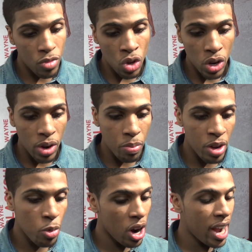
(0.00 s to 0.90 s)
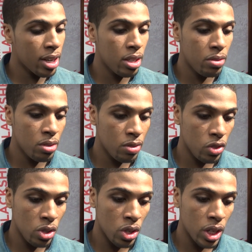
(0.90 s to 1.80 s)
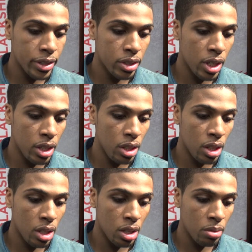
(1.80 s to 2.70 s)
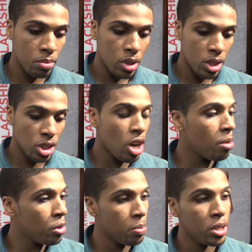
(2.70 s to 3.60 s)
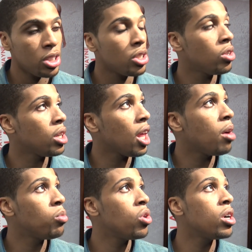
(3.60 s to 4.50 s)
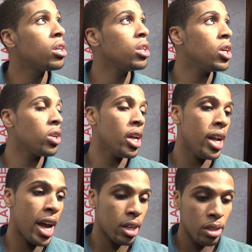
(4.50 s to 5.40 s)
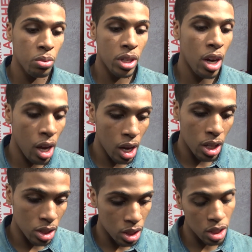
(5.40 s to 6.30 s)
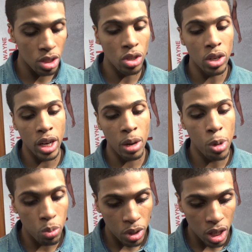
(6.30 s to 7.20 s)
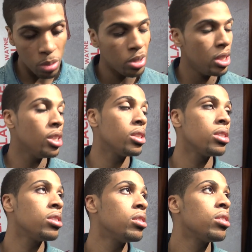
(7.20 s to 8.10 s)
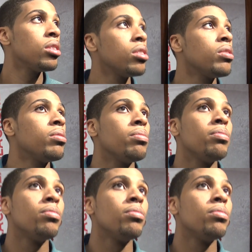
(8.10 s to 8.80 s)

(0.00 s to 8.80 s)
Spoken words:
You know, they were being more active. You know, they started bumping the zone a lot more, you know, getting active with their hands, and, you know, they came up with a couple steals. You had your ups